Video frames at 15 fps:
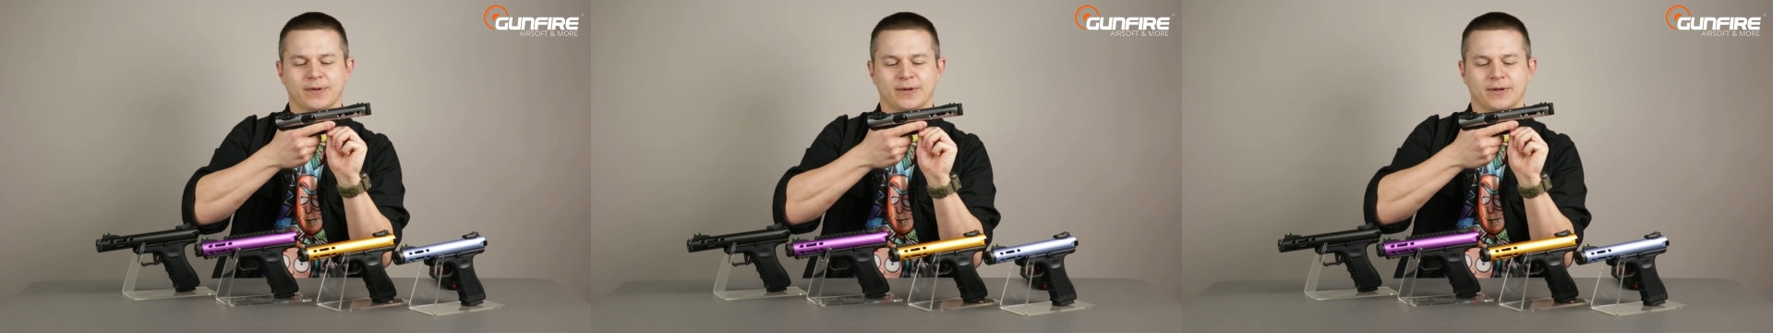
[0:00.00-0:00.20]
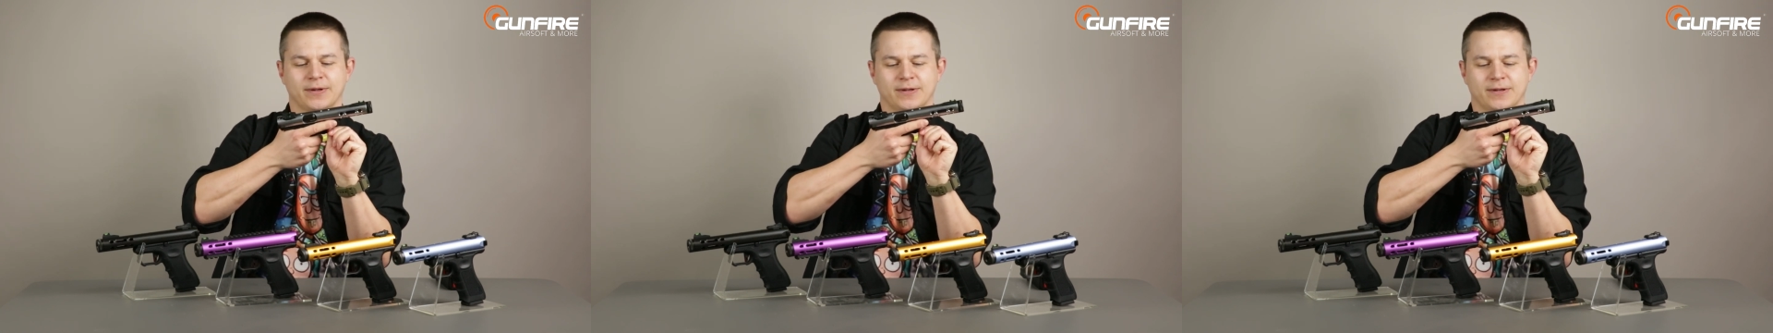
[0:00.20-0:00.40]

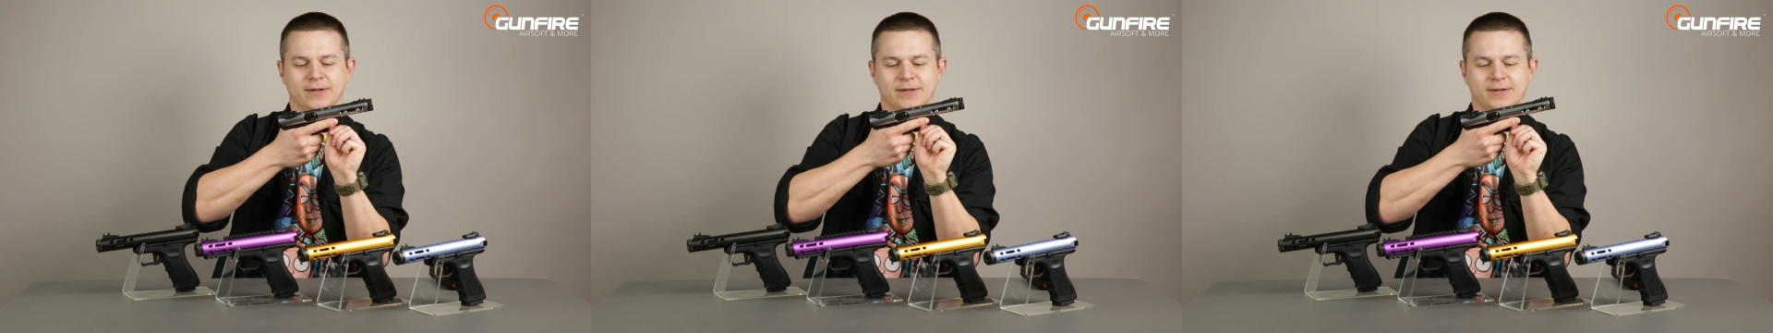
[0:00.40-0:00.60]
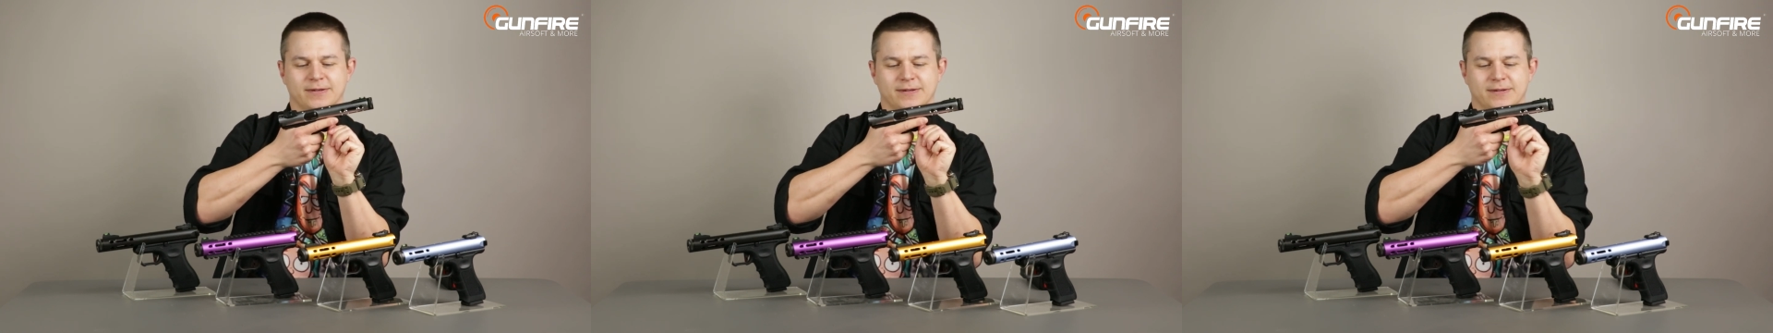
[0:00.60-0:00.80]

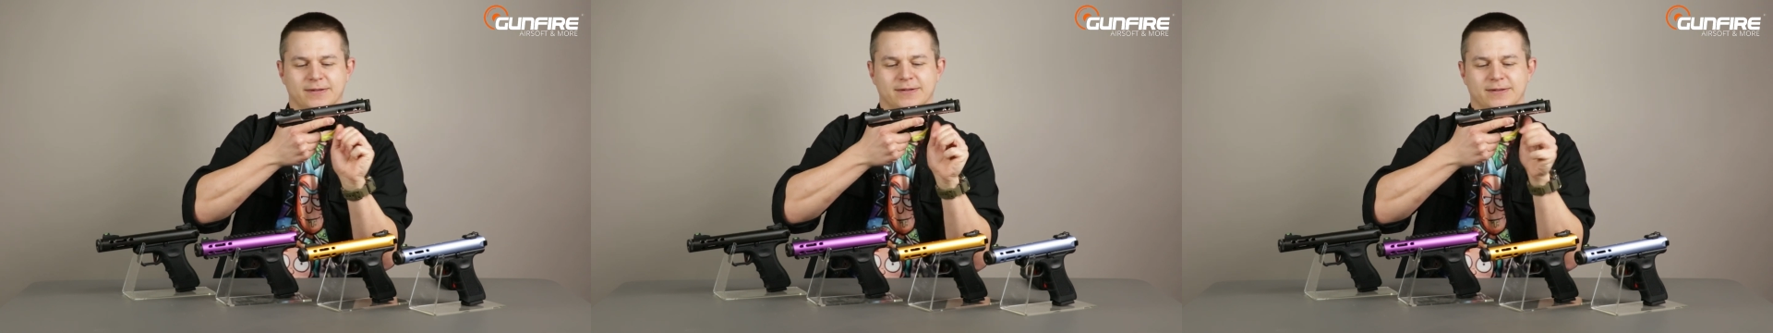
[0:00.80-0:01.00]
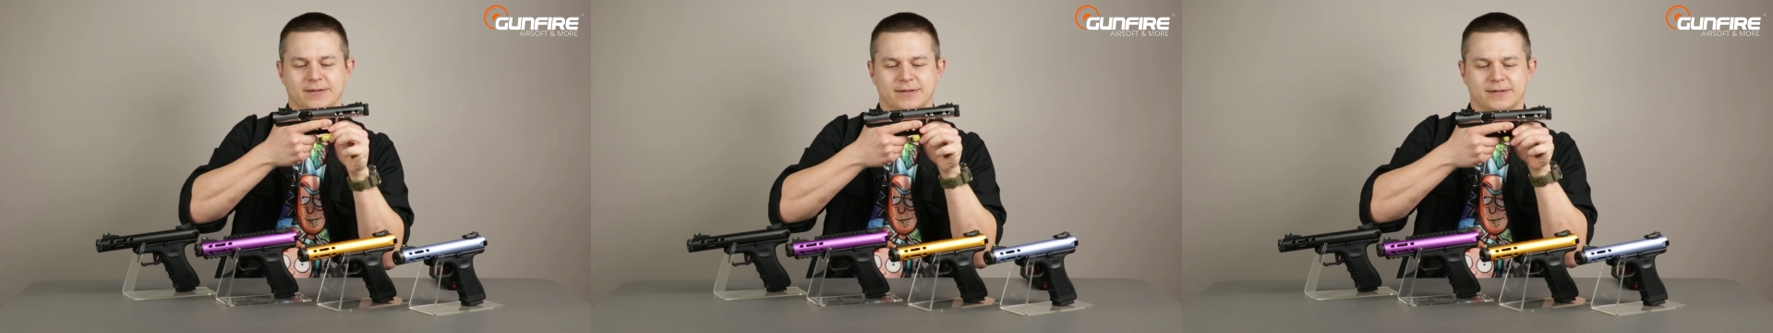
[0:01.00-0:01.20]

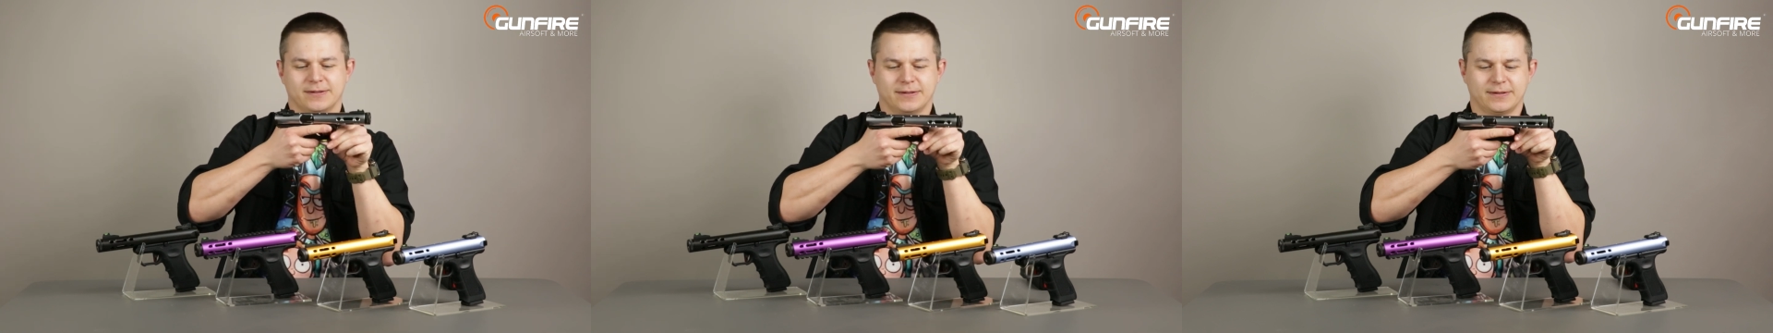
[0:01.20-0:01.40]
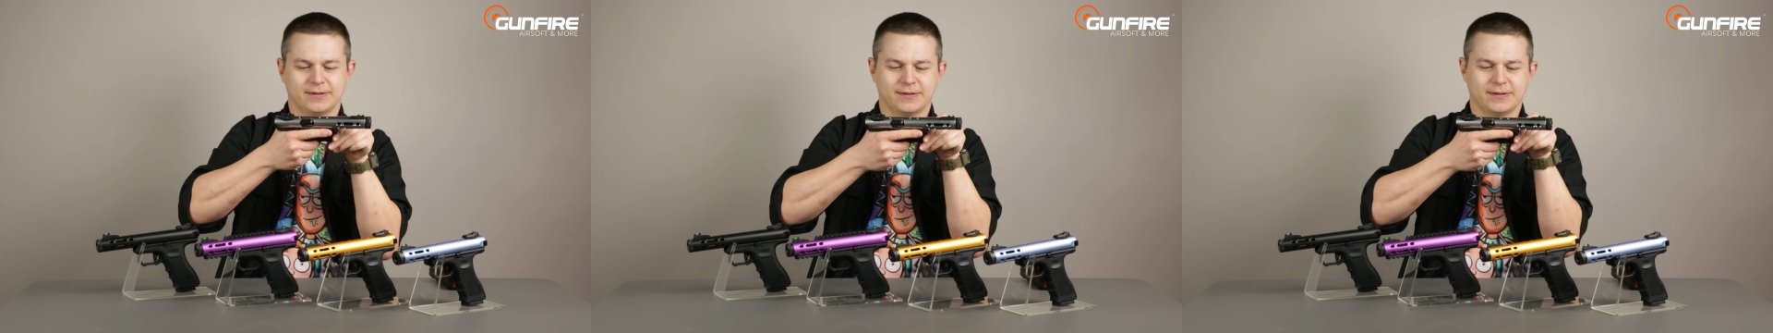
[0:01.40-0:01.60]

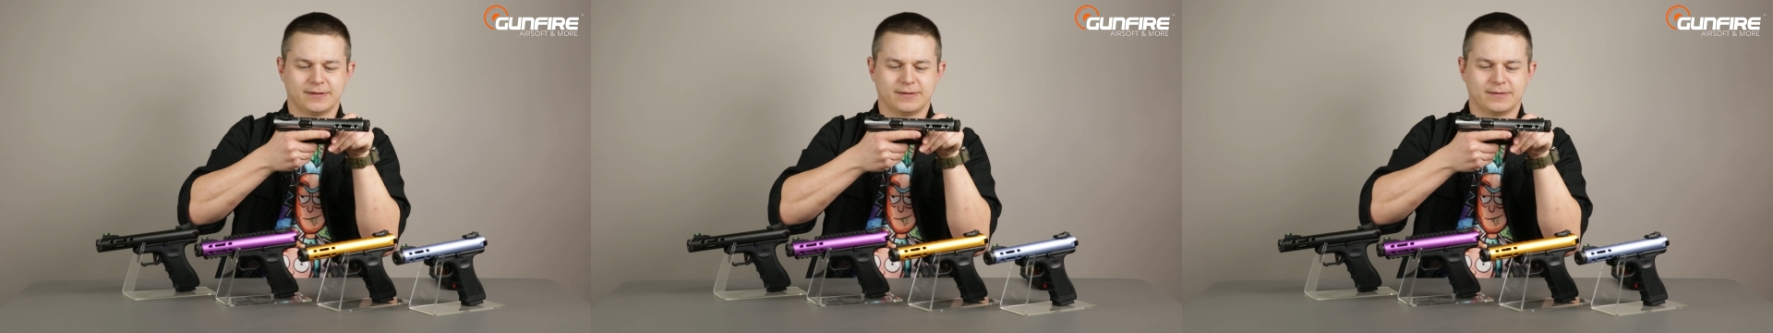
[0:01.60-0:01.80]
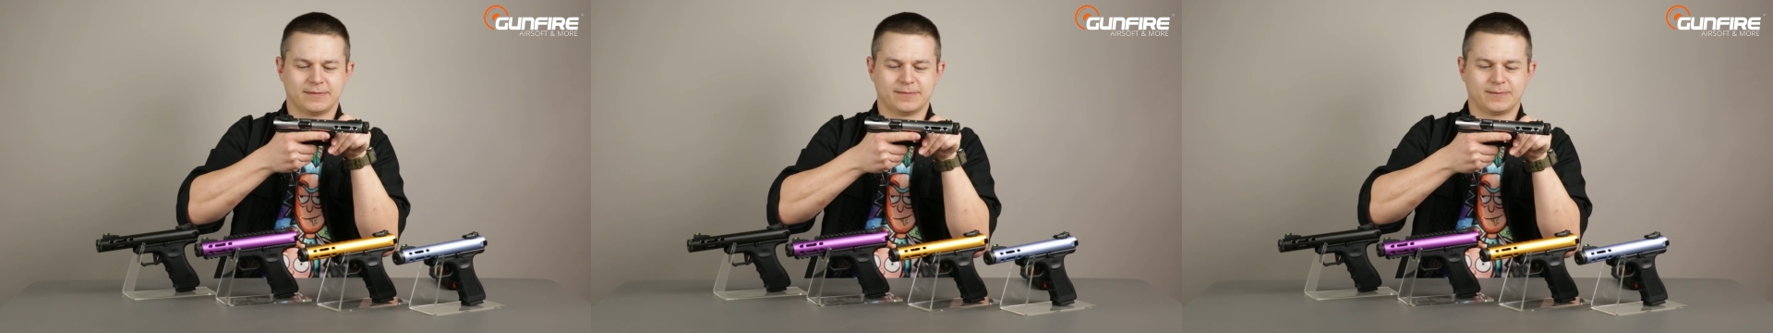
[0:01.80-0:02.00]

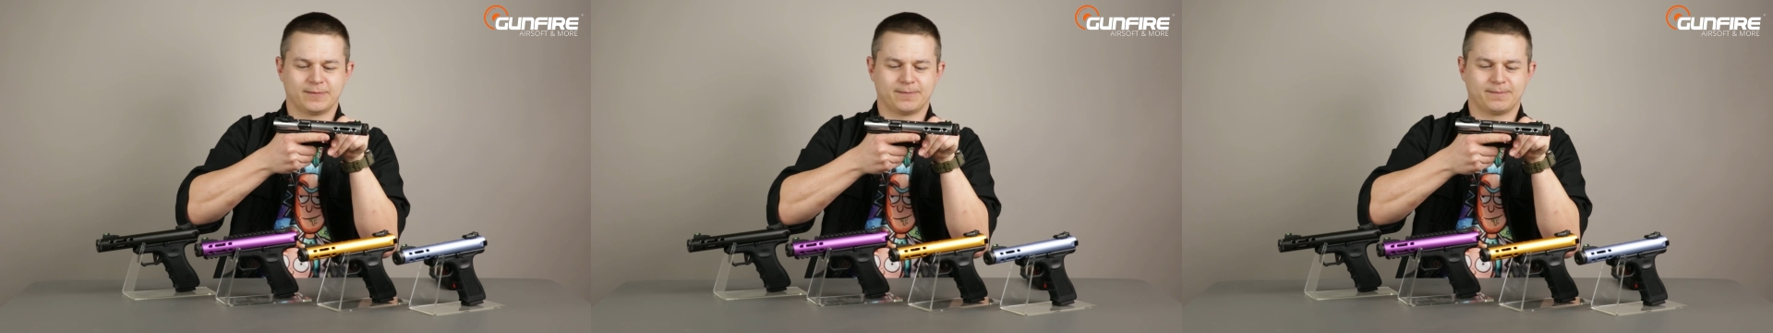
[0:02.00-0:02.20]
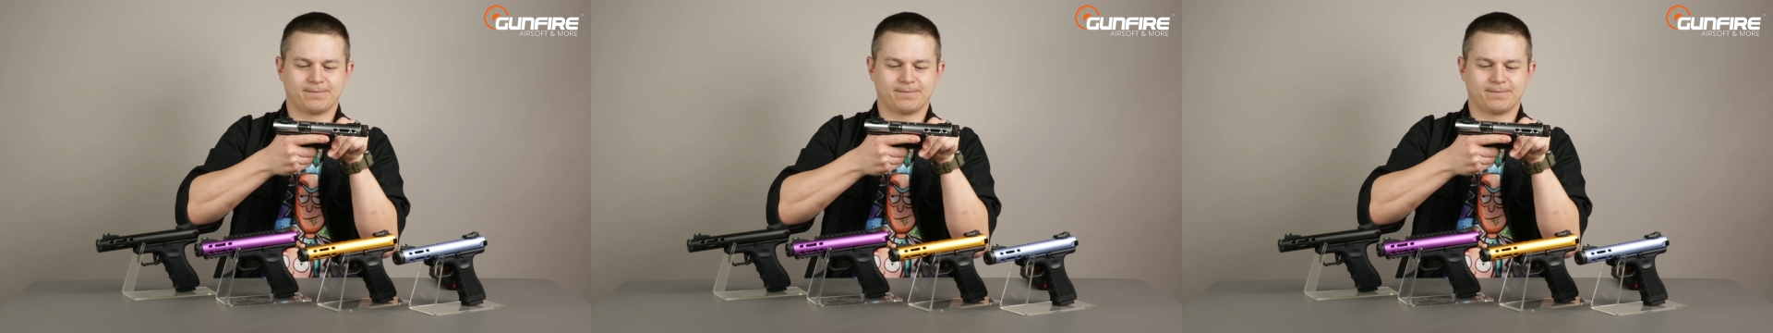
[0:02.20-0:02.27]
No one is speaking in this clip.